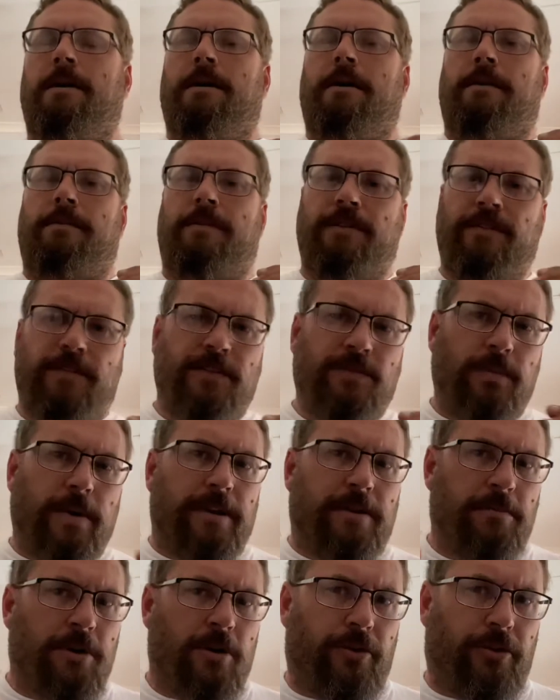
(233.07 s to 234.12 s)
This is where
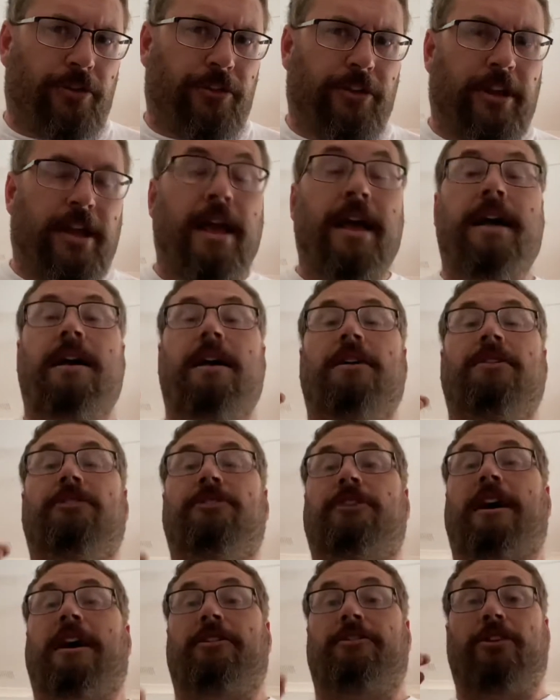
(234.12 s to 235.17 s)
democracy
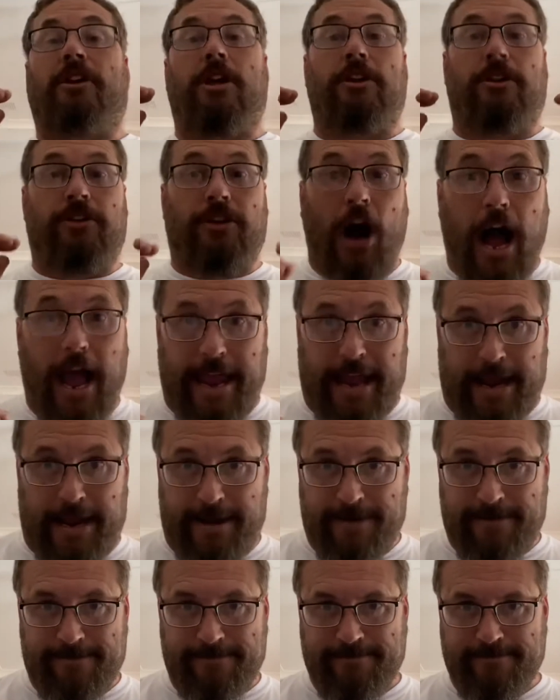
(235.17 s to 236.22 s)
starts dying,
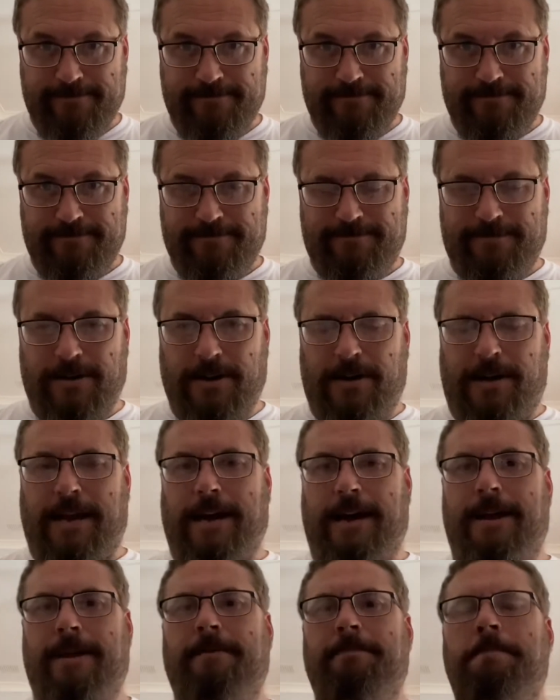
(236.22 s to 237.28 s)

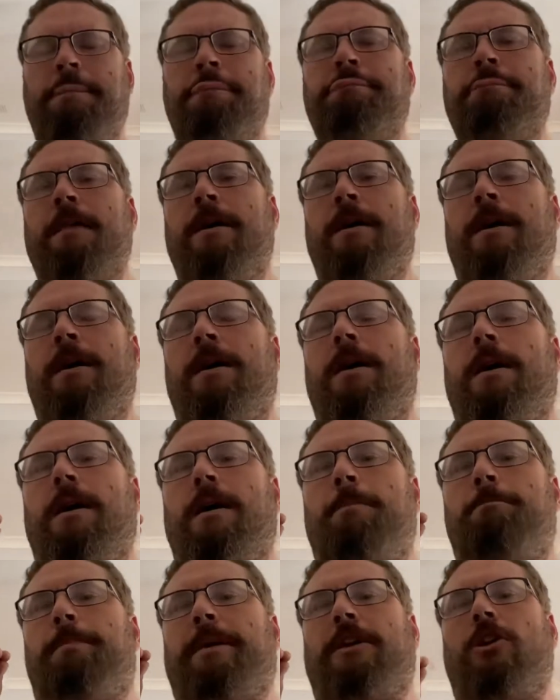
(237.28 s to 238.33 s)
okay?
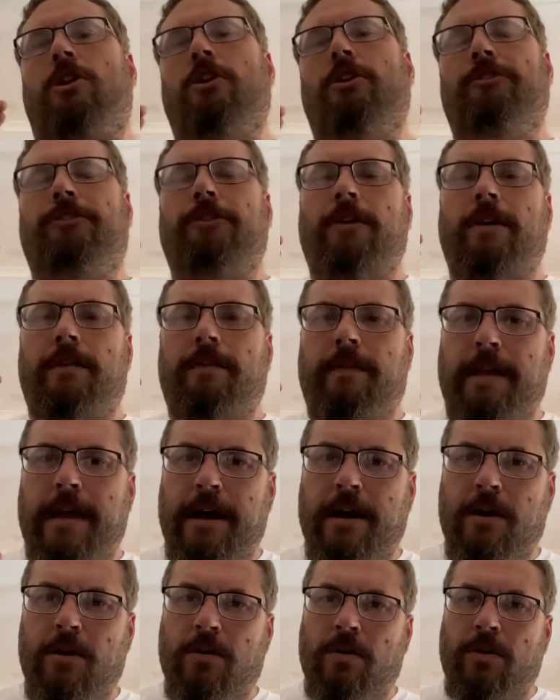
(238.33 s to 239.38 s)
Because
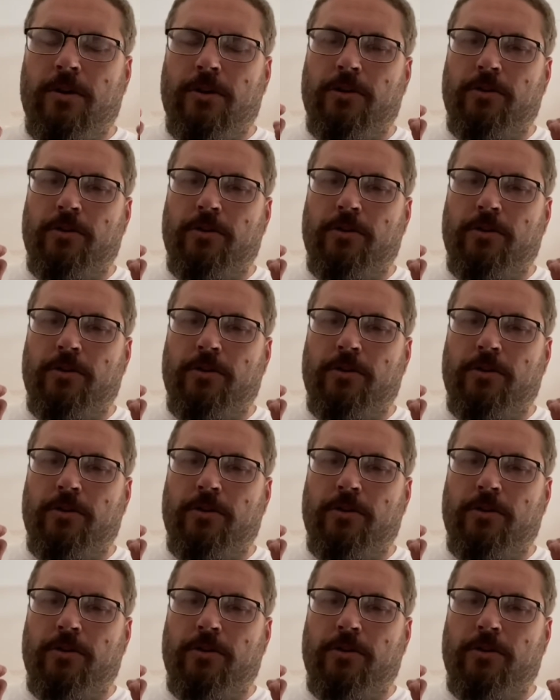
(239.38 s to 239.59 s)
now you